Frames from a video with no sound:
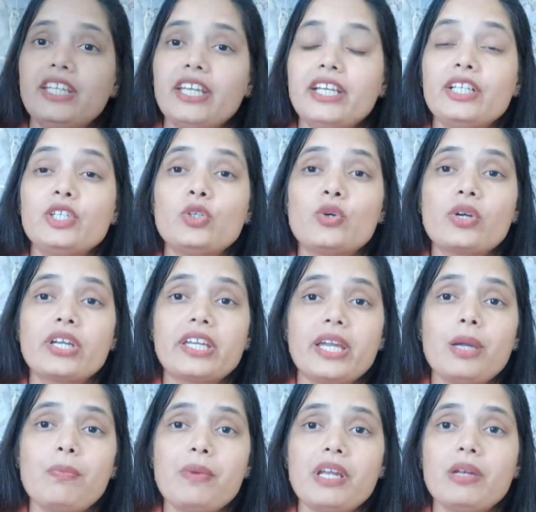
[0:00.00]
thing to
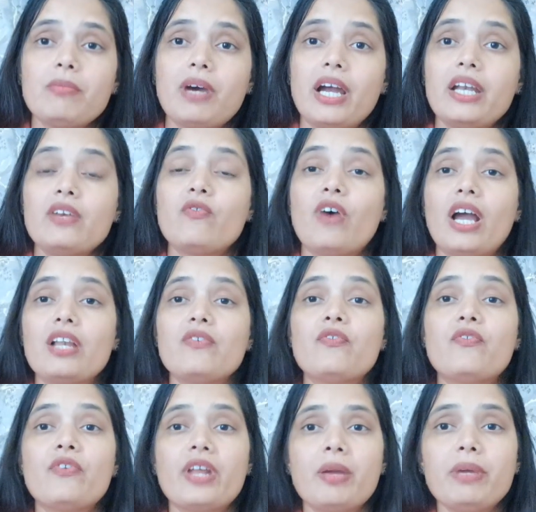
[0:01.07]
keep in mind while
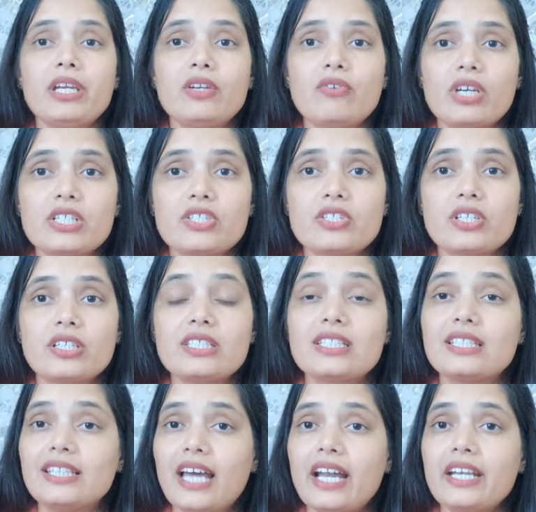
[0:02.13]
framing questions,
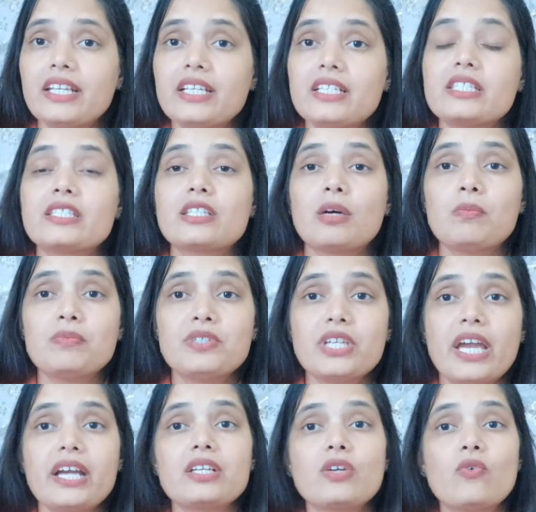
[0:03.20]
that is
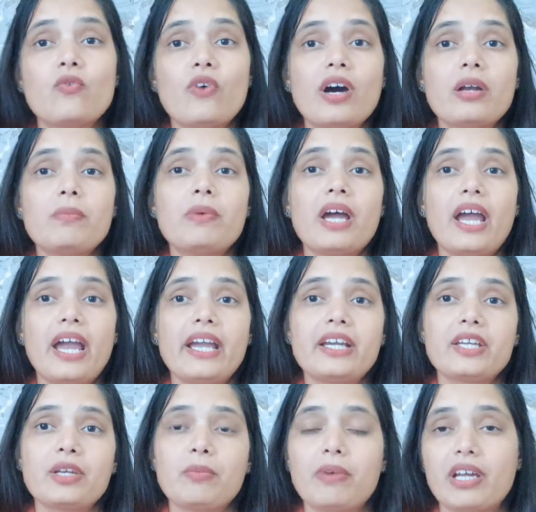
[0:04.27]
subject verb
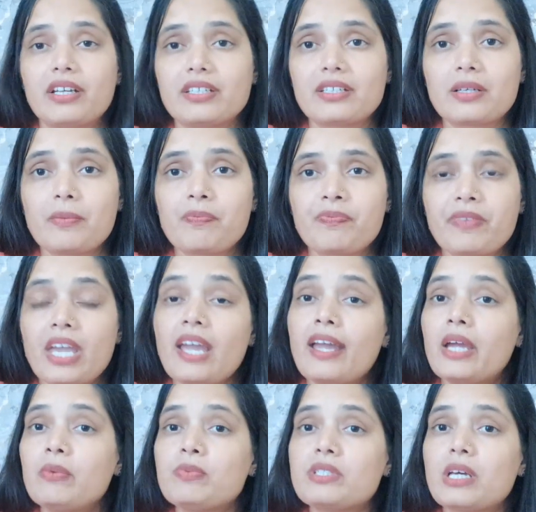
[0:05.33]
agreement.
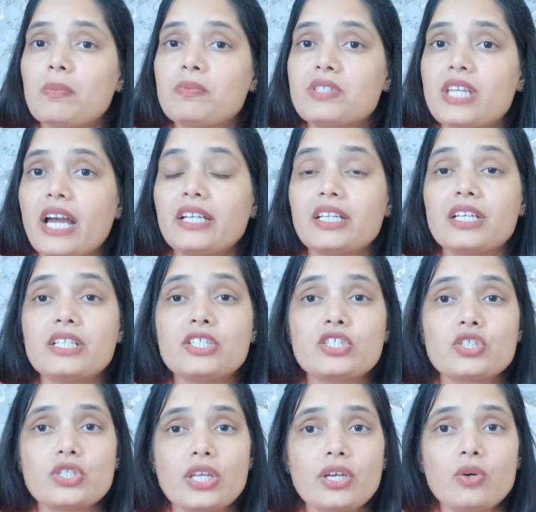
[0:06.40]
If subject
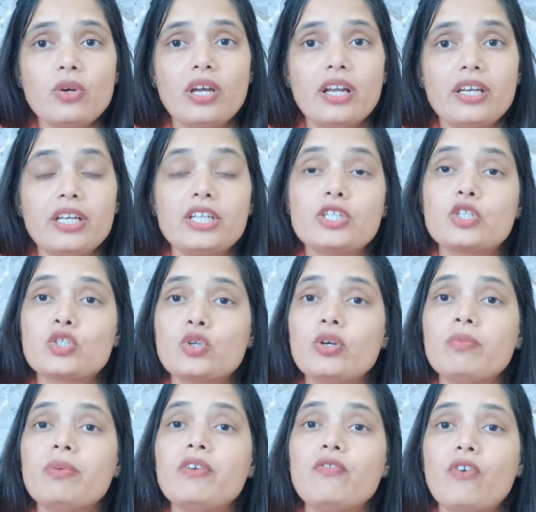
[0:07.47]
is singular, it
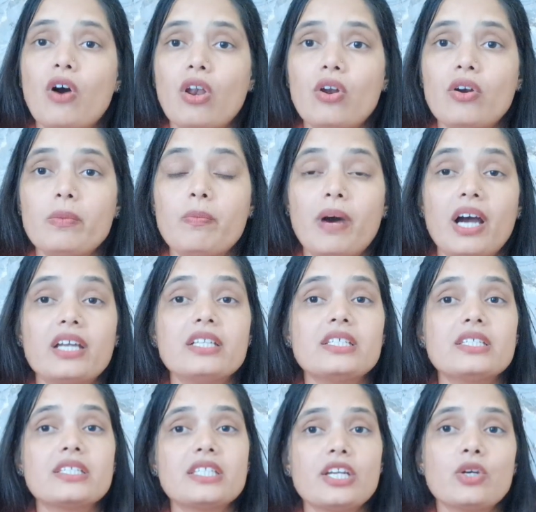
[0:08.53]
should be followed by
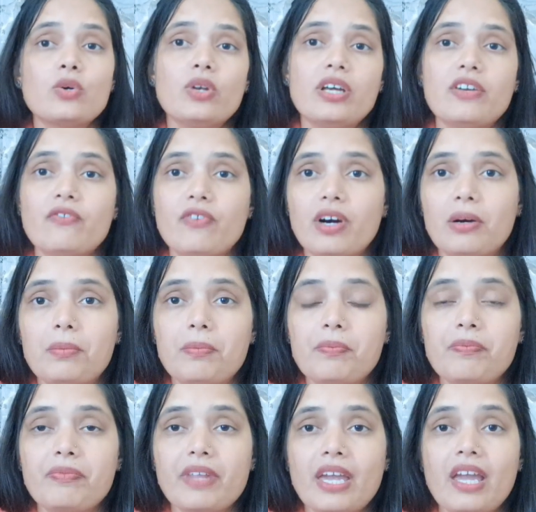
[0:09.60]
singular verb.
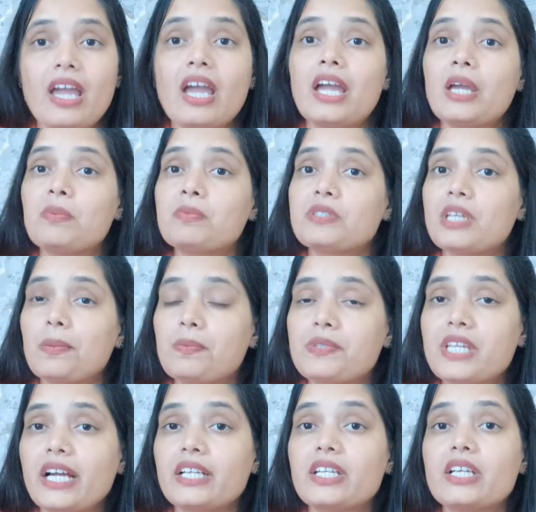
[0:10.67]
If
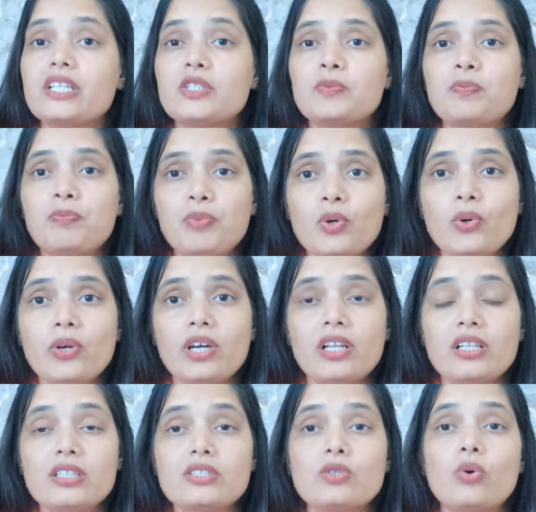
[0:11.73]
subject is
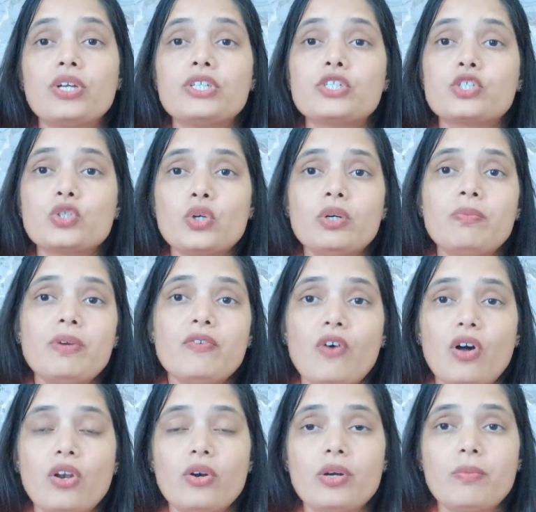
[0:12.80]
plural, so it should be
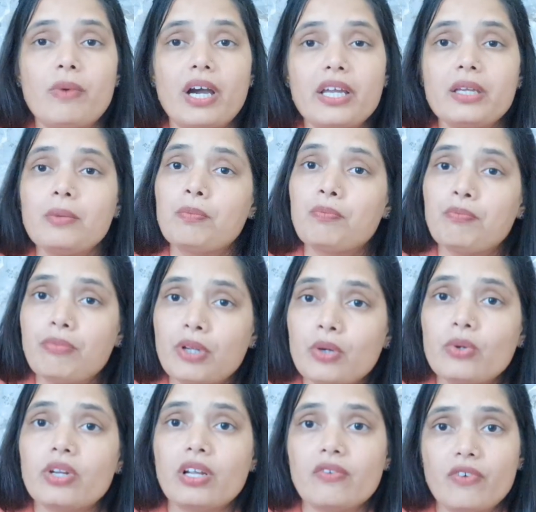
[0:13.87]
followed by
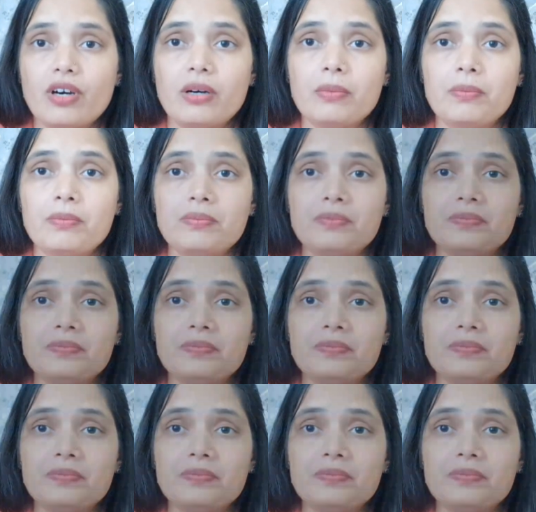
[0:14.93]
plural verb.